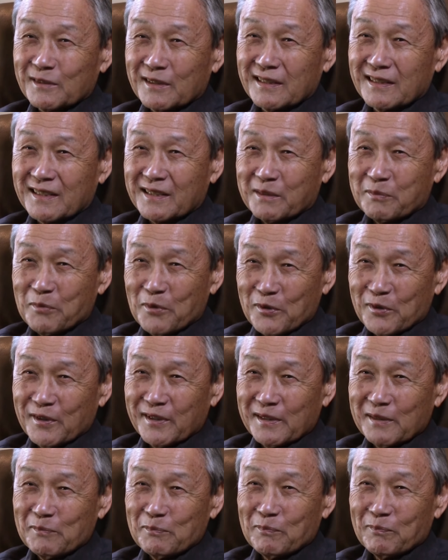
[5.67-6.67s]
in the
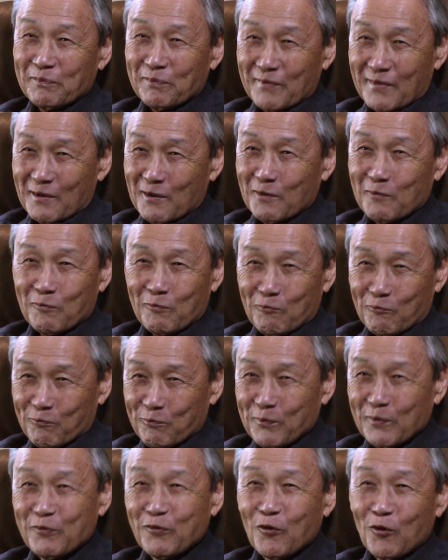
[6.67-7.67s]
community
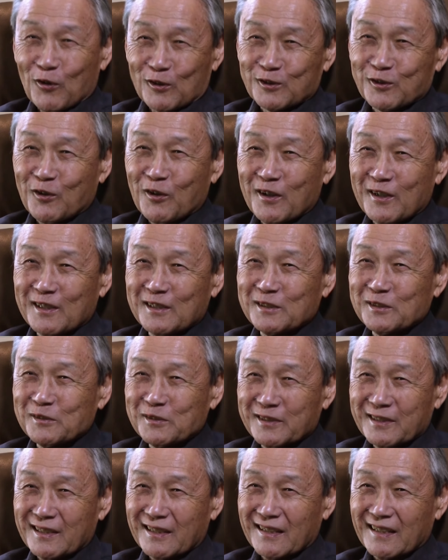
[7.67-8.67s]
before starting at
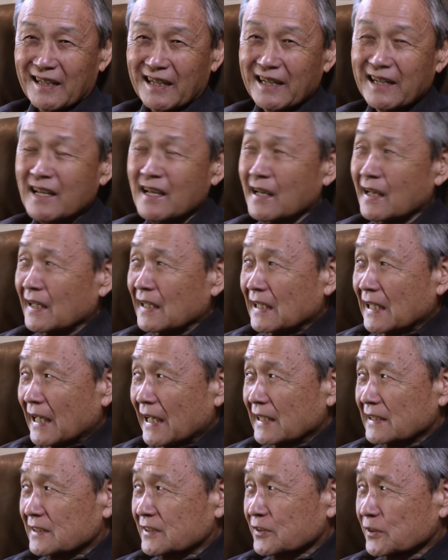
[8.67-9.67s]
UCLA.
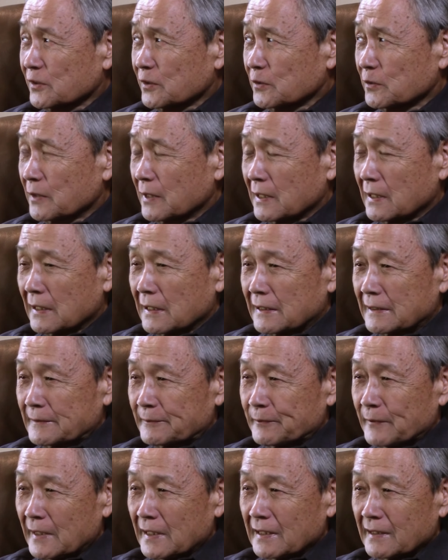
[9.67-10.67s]
And so
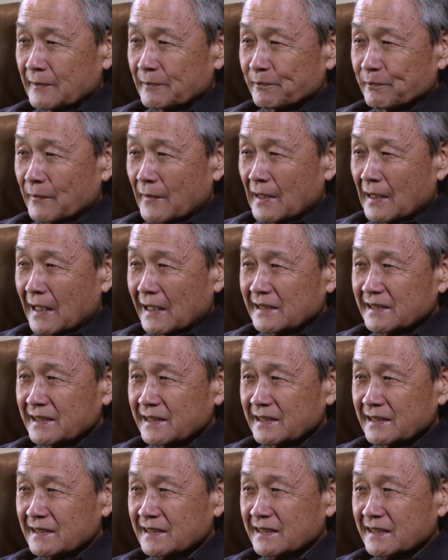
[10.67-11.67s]
in
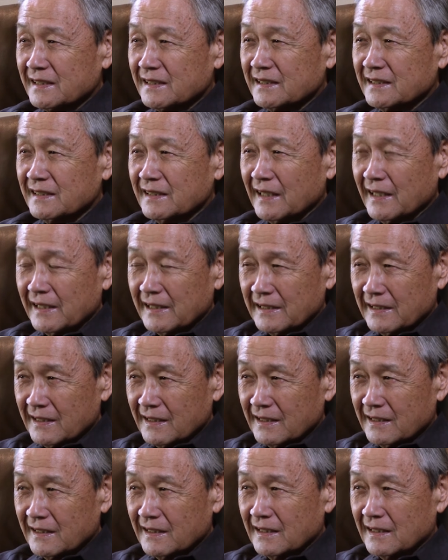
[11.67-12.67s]
1968,
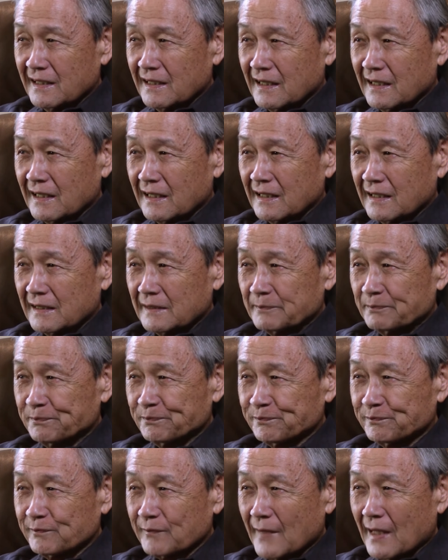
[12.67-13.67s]
uh,
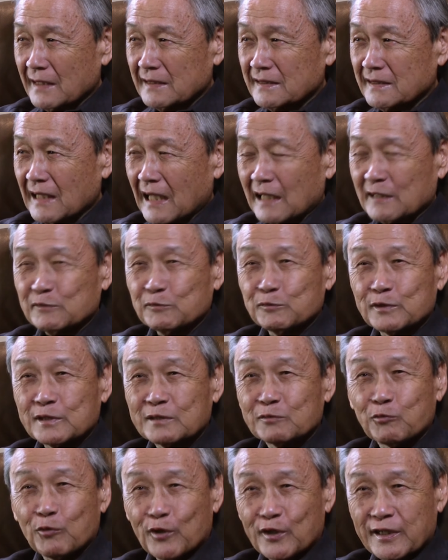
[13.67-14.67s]
and I
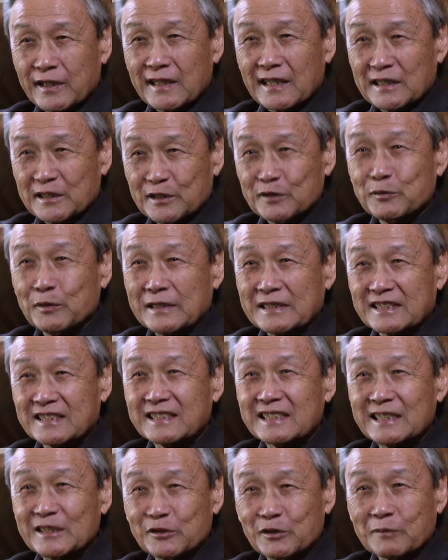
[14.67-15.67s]
was working at
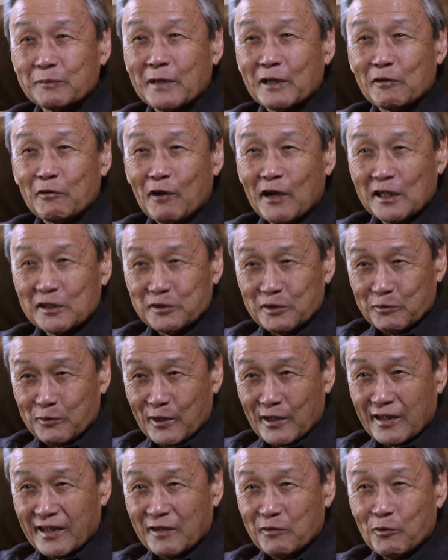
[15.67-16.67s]
USC doing my graduate
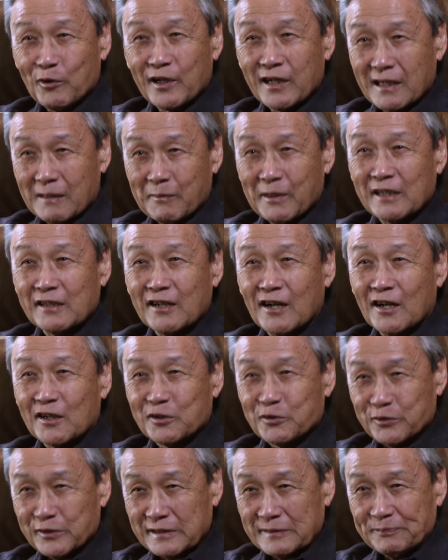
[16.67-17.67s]
work there, working on my
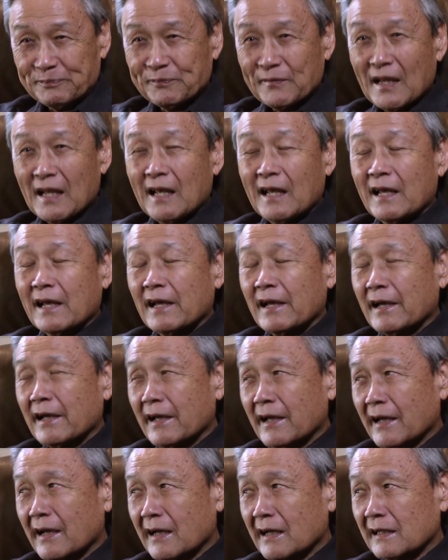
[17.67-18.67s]
doctorate,
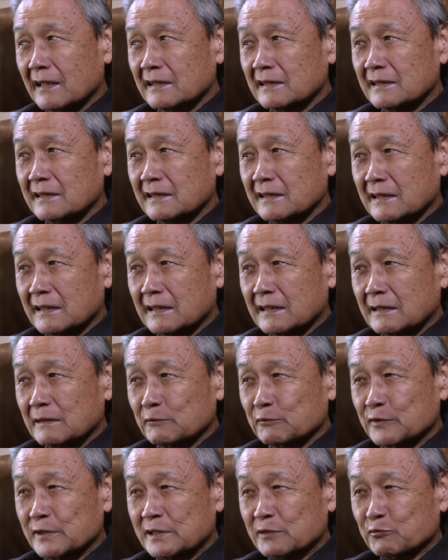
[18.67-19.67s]
and
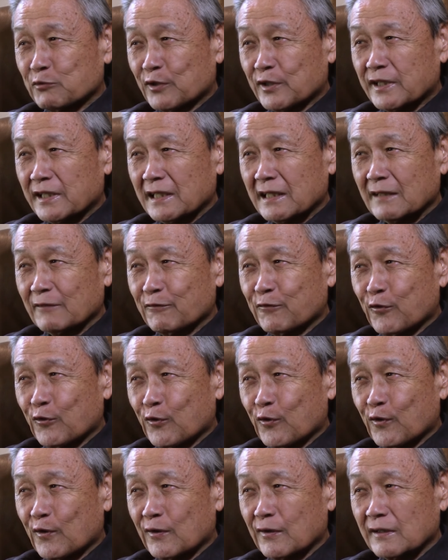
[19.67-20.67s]
was working
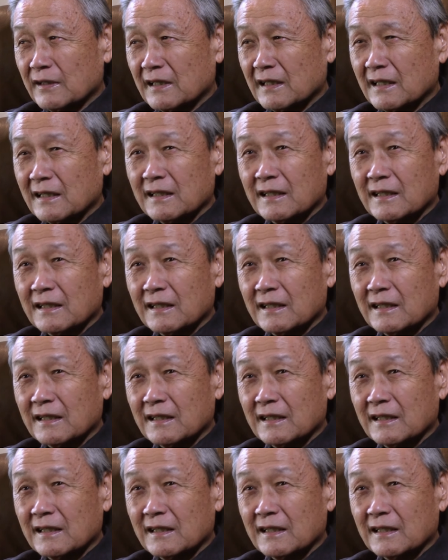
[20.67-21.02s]
for